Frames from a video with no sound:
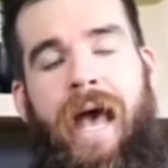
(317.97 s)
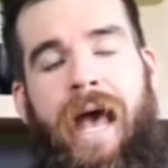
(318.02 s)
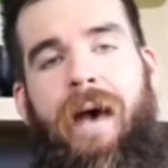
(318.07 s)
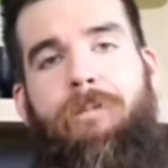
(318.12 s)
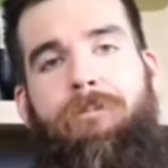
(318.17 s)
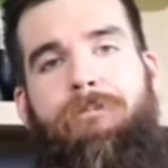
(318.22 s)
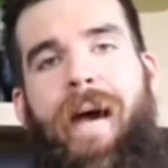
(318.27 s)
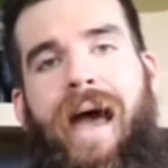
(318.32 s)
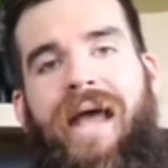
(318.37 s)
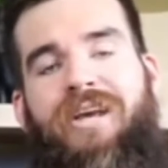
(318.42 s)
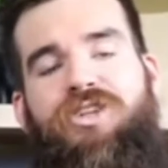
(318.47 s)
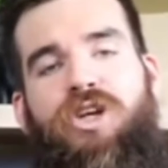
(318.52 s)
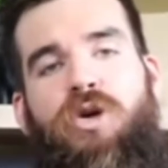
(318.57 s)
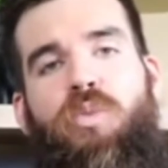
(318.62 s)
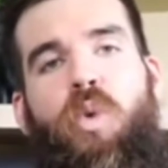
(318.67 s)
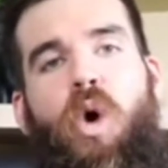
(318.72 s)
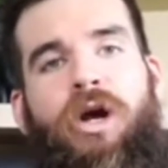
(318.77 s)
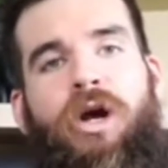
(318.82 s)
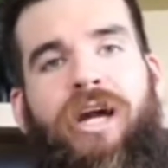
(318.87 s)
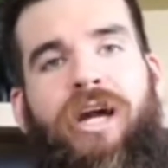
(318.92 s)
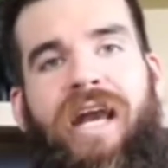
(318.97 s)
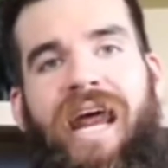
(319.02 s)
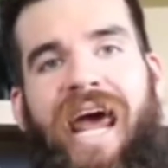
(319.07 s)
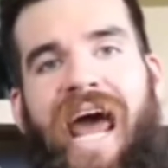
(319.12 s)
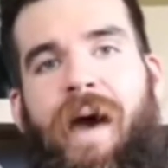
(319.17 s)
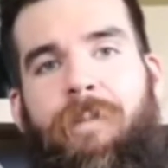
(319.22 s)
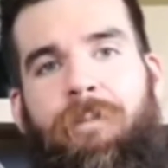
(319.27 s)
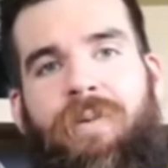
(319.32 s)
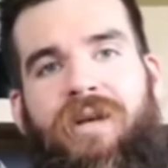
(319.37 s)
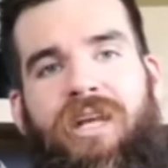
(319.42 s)
Imagine what can
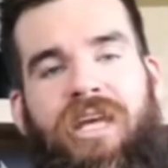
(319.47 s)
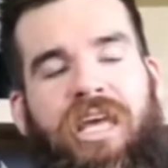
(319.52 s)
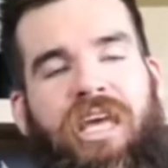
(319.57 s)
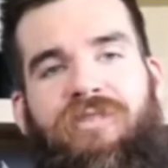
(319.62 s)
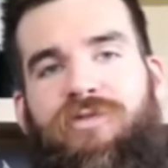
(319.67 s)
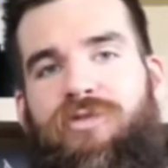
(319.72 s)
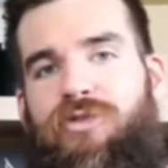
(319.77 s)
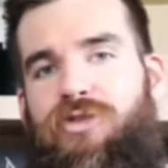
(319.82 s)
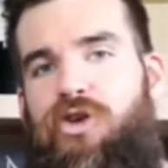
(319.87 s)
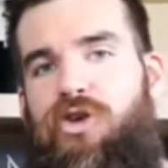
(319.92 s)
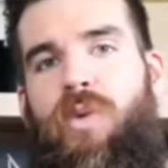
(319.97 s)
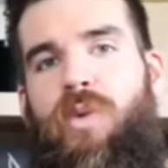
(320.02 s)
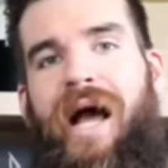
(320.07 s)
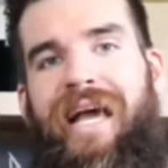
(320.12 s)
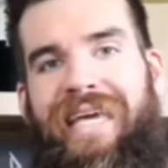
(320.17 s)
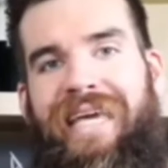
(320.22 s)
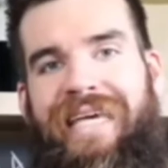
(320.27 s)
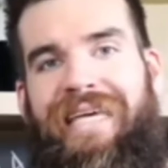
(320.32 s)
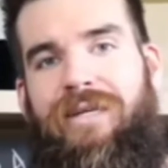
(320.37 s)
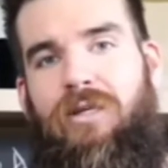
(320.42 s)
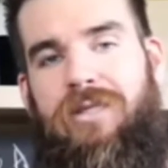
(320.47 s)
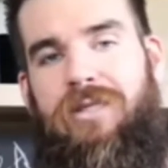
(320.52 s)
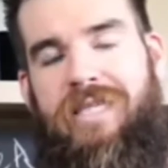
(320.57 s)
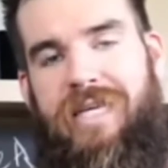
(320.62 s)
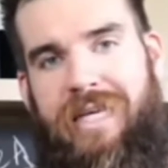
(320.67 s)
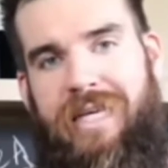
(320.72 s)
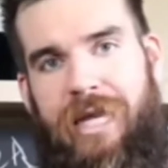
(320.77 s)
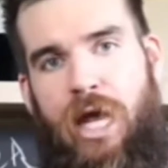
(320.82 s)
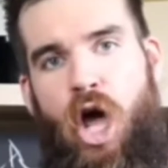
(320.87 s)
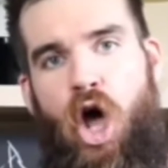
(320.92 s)
happen if you are
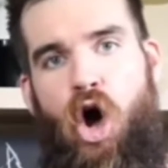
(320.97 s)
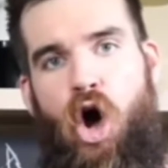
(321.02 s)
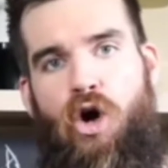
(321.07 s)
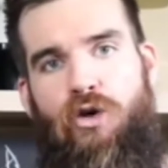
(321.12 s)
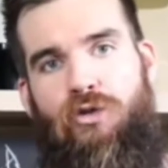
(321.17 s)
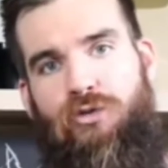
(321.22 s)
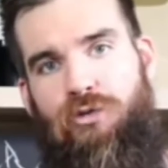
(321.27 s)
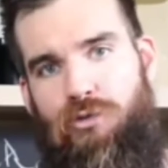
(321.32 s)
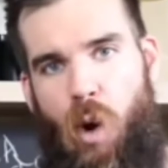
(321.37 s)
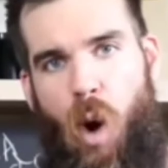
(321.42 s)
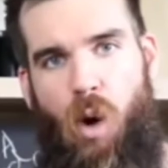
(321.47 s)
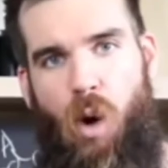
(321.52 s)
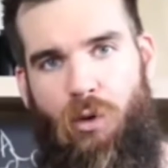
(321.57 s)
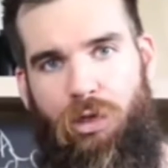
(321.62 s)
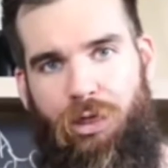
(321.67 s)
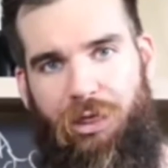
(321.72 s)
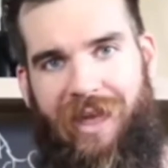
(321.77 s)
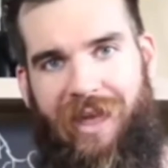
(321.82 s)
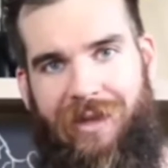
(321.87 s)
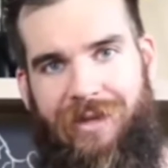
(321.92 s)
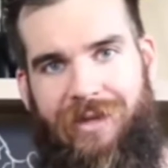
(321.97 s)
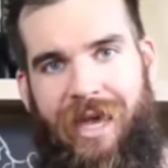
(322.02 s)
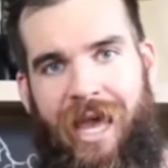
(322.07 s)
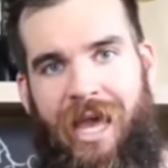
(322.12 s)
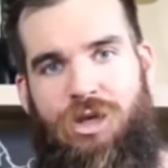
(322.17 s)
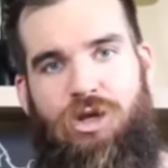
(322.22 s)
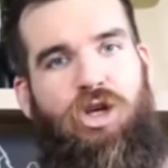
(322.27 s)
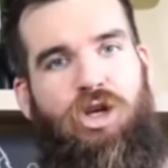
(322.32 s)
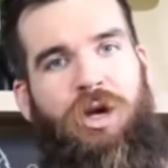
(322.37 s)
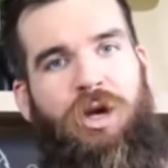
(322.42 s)
guilty of wrongthink.
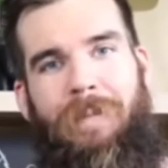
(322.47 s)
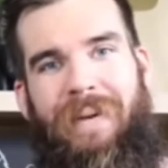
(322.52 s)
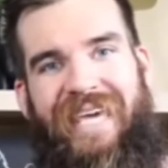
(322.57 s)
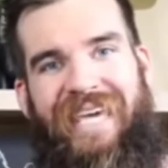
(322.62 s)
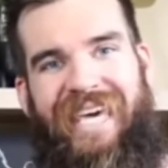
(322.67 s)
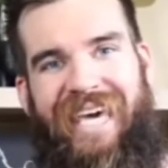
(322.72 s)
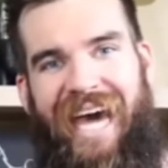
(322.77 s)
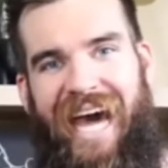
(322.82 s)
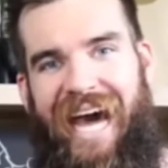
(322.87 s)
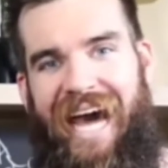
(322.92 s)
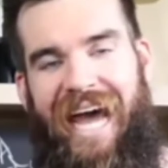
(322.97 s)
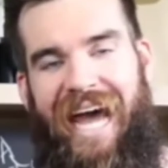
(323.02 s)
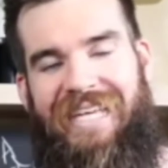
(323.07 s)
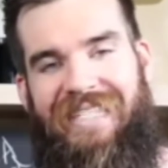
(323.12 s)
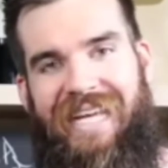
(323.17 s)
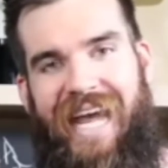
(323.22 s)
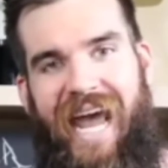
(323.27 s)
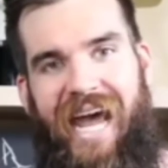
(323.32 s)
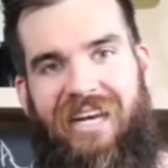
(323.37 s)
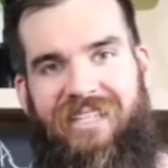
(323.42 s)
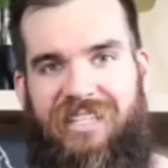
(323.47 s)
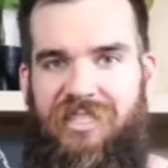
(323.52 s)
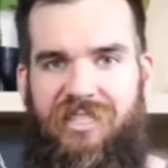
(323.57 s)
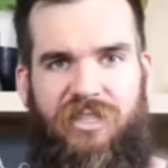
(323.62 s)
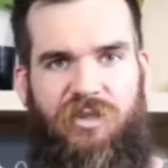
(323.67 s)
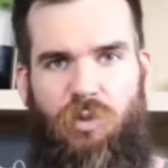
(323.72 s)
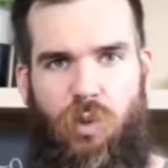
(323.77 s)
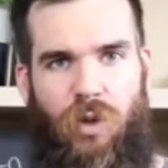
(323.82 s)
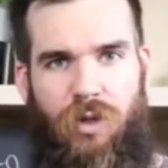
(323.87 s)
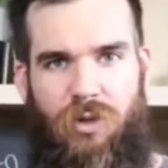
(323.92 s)
You can be cast out into
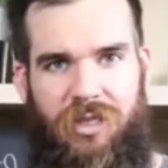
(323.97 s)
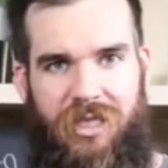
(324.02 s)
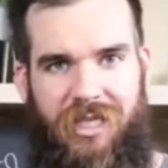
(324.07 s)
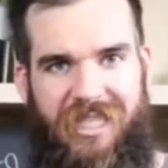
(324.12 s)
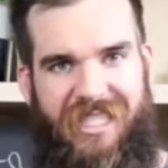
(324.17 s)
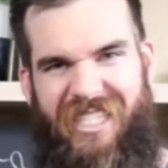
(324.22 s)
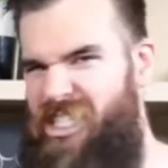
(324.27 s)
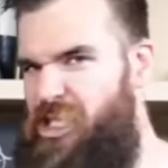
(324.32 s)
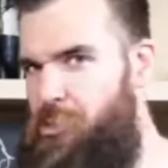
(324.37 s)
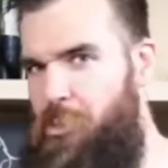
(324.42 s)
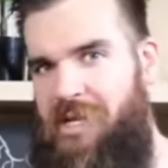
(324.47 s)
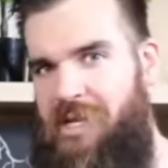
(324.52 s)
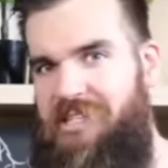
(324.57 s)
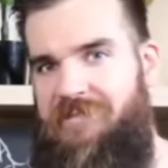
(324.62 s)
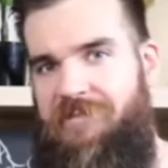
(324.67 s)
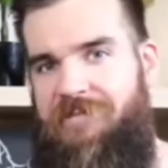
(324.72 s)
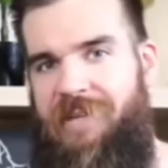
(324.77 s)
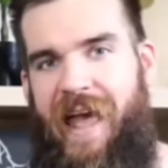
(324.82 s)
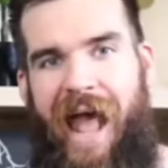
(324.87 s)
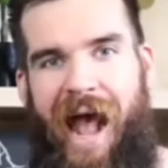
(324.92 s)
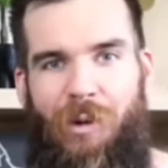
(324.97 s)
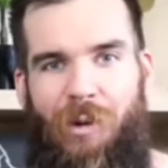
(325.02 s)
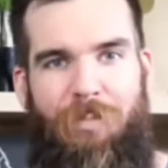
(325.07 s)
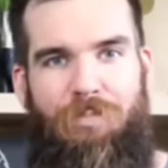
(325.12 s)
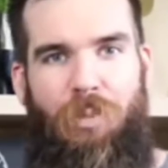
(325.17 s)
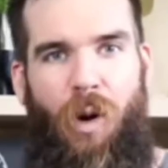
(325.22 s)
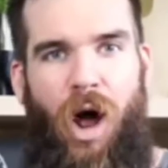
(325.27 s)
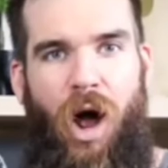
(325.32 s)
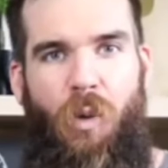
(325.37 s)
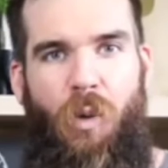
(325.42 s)
the wilderness to be
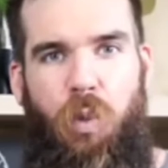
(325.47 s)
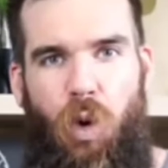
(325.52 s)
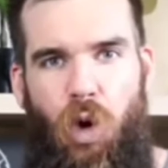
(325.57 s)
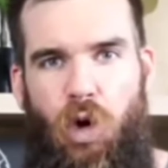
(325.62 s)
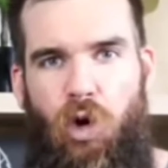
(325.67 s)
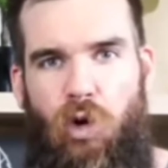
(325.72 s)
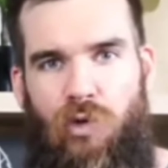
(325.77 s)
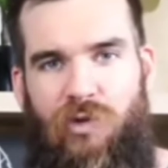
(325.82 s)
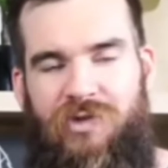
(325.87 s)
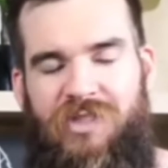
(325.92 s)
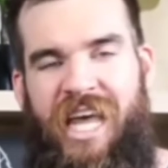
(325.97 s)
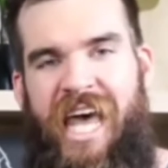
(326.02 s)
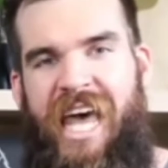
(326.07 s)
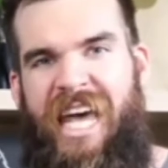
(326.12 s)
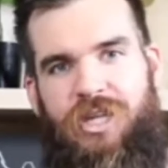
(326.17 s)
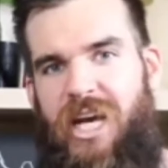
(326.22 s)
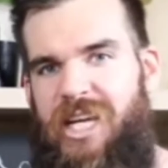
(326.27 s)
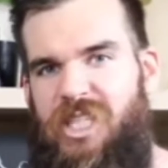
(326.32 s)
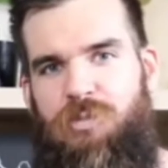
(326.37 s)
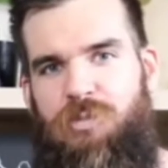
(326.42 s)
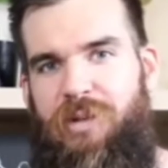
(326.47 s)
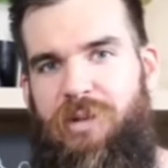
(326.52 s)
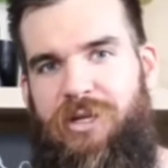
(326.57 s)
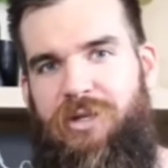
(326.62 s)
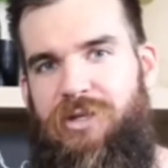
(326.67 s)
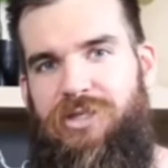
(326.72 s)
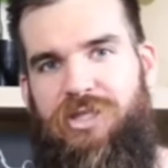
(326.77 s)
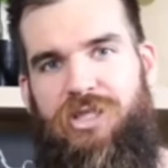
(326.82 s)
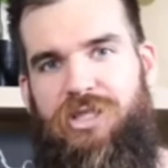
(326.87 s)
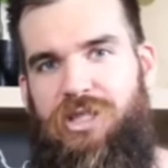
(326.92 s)
devoured by wolves just
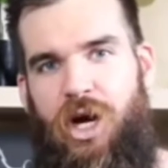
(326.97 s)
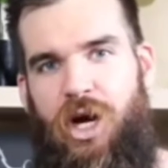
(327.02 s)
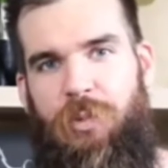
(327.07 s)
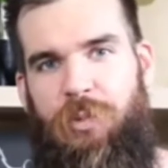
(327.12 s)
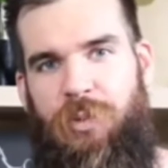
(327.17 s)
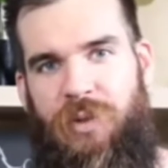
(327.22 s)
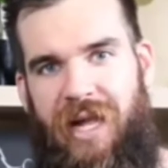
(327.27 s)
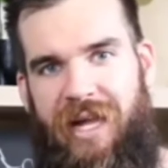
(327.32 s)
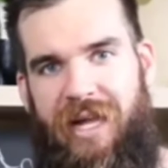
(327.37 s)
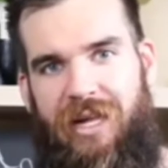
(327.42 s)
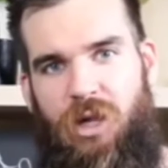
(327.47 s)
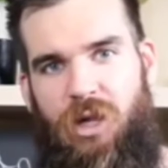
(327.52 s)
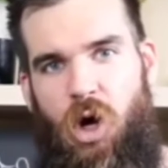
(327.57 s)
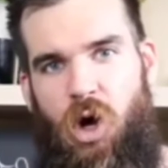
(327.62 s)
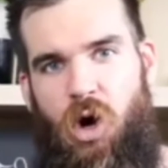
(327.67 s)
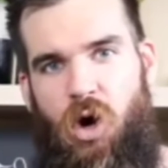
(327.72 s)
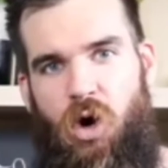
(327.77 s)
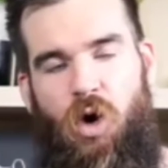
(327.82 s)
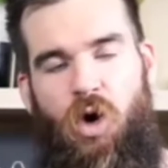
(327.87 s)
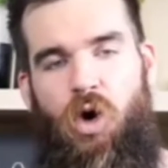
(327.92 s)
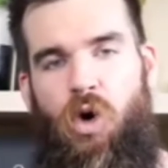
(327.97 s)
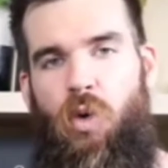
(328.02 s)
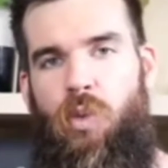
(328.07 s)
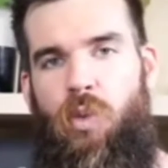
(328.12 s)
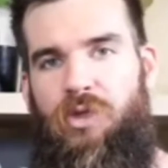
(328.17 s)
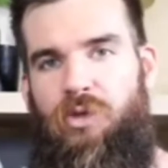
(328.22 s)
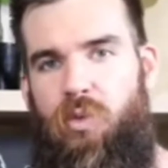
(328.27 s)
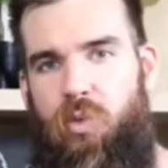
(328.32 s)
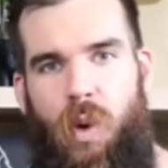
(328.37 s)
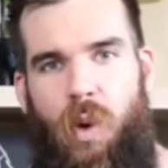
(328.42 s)
because you don't play along
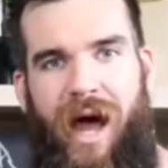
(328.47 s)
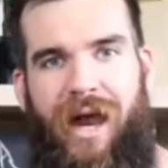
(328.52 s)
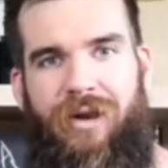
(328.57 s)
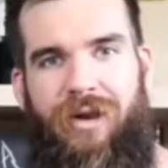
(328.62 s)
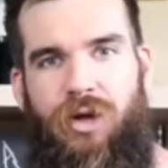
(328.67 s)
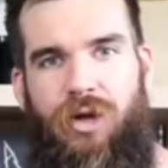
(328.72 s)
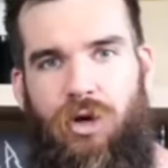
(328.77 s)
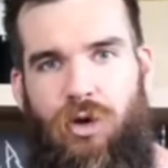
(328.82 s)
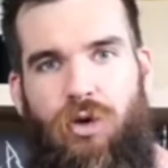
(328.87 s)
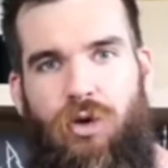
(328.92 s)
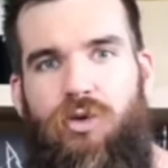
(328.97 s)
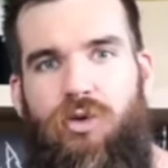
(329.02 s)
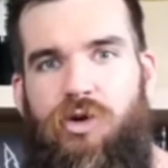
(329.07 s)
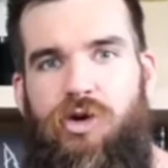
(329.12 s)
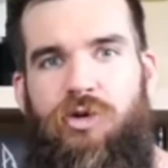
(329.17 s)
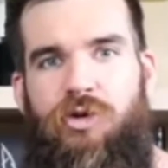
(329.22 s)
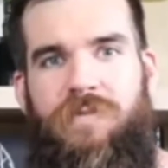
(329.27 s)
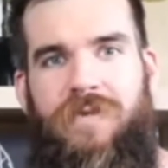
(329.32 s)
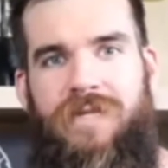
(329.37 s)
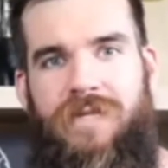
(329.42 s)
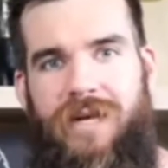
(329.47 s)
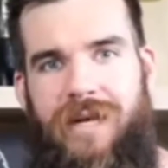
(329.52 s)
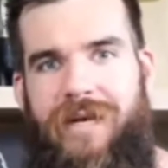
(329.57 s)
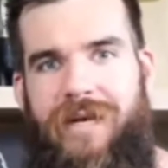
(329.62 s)
with one group's